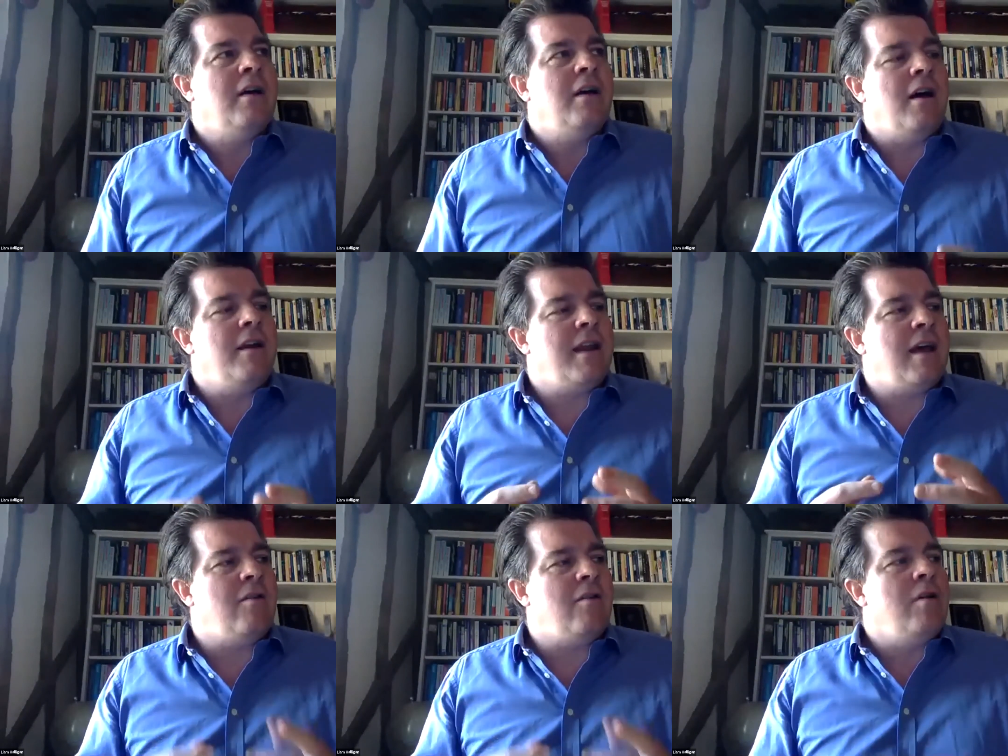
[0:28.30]
are
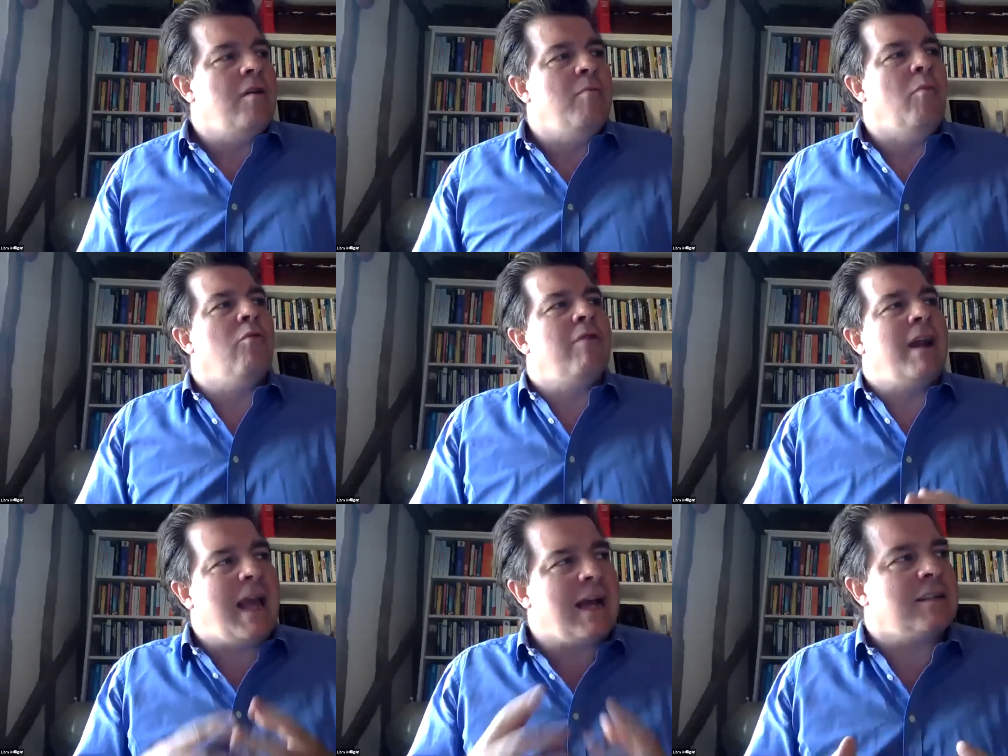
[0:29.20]
now more
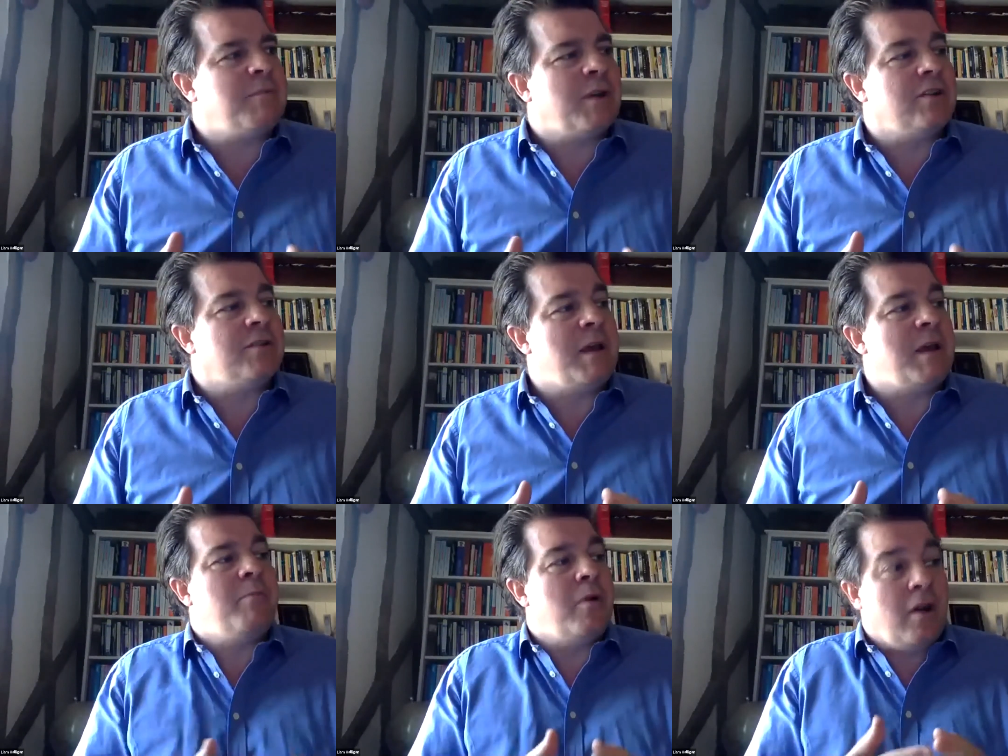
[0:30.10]
relaxed because
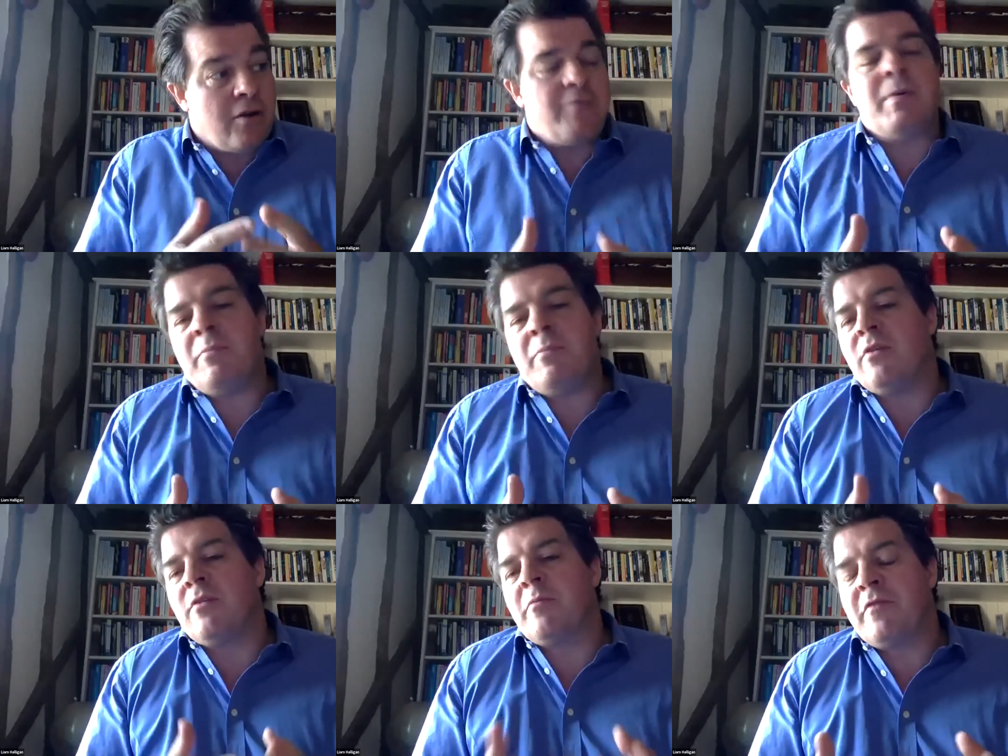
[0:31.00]
a lot of
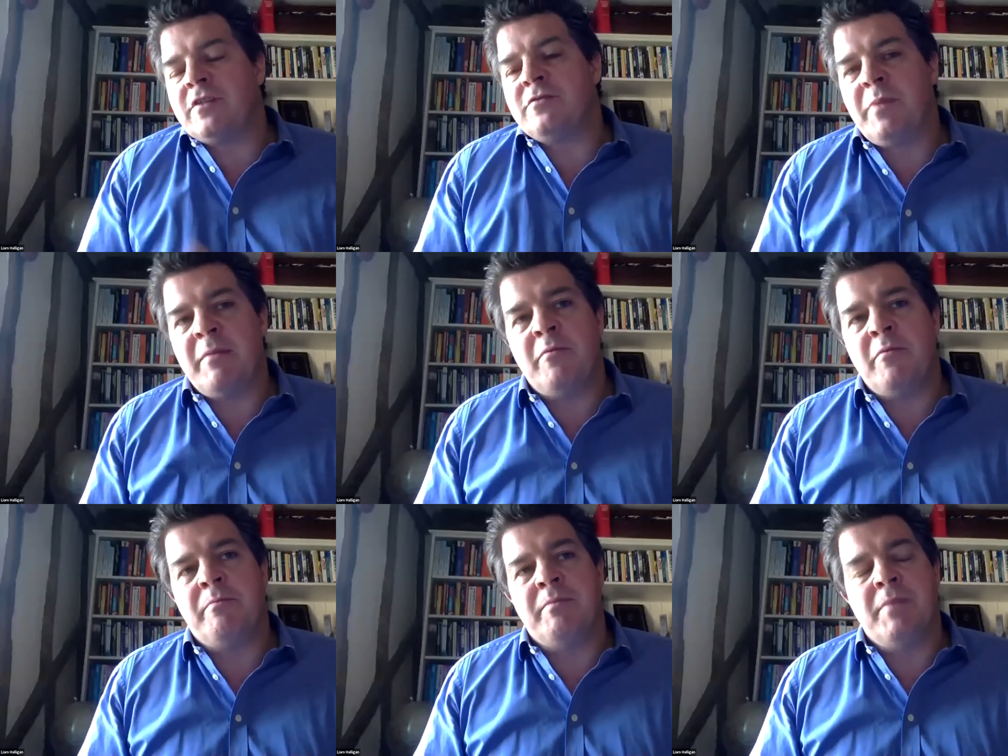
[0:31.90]
professional people
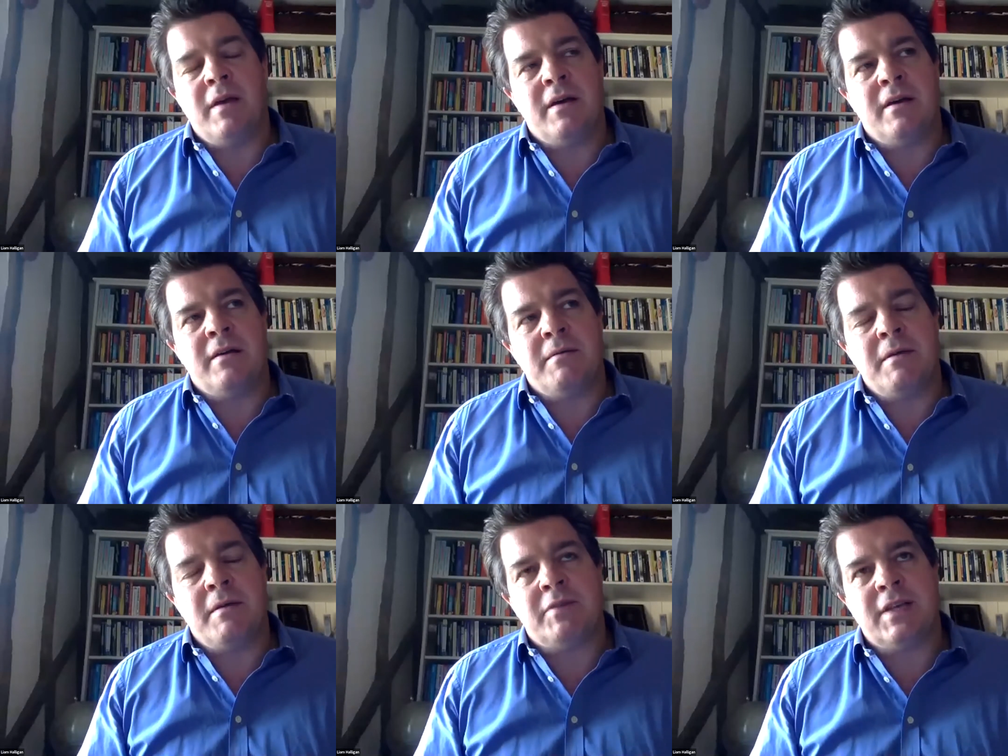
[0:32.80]

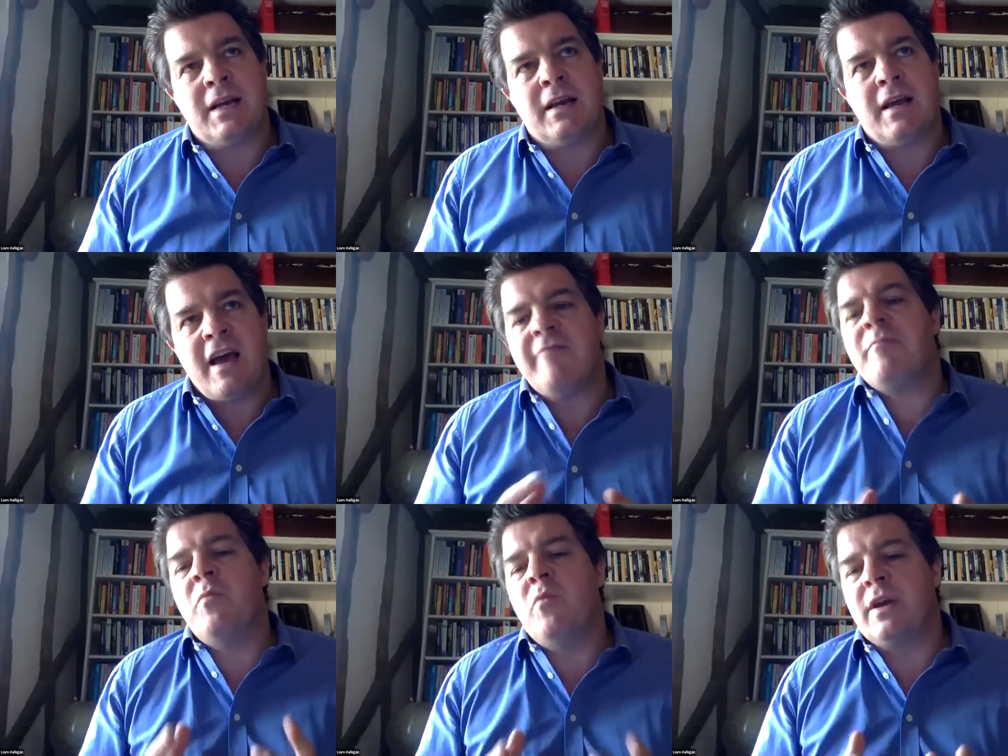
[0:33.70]
in particular, have
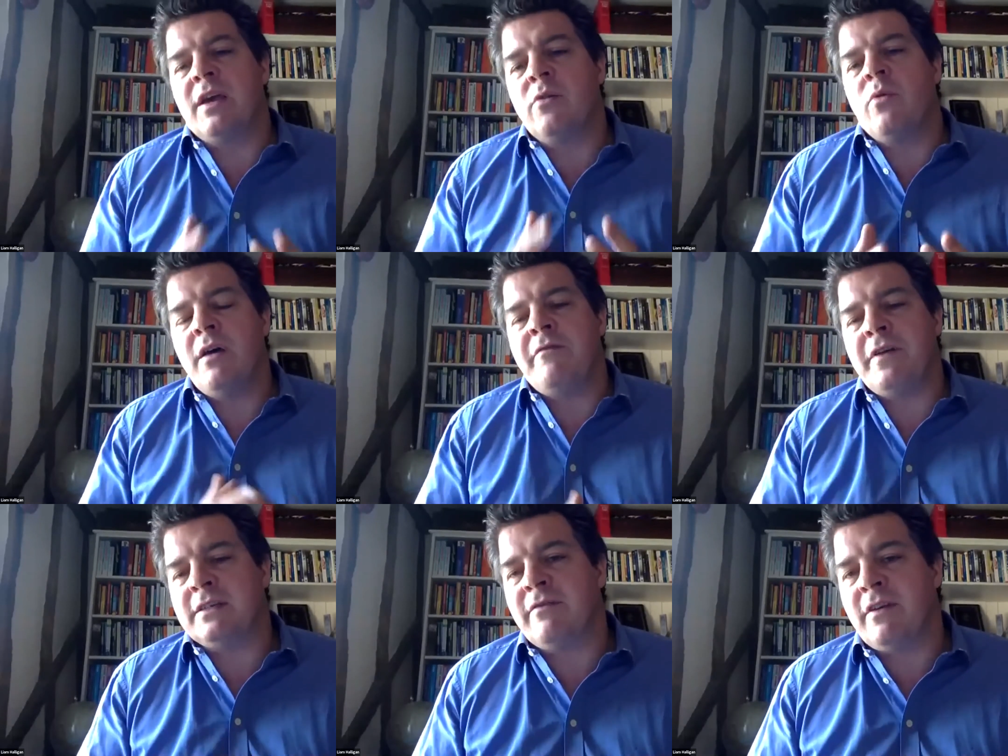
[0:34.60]
been working quite
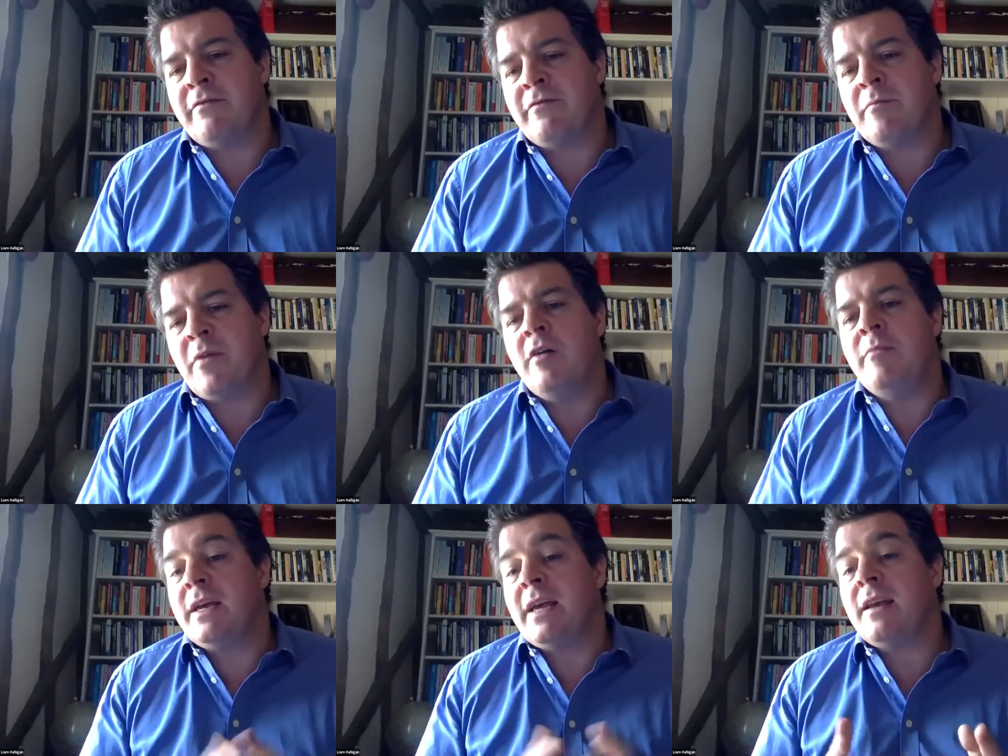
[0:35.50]
effectively from
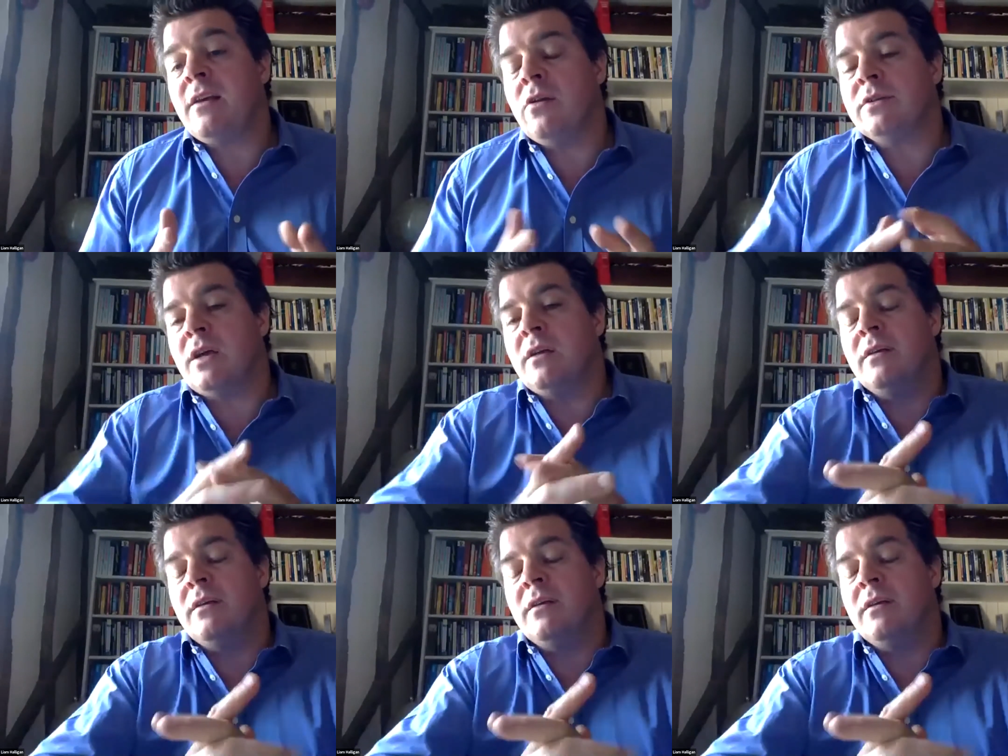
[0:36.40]
home and getting a lot done?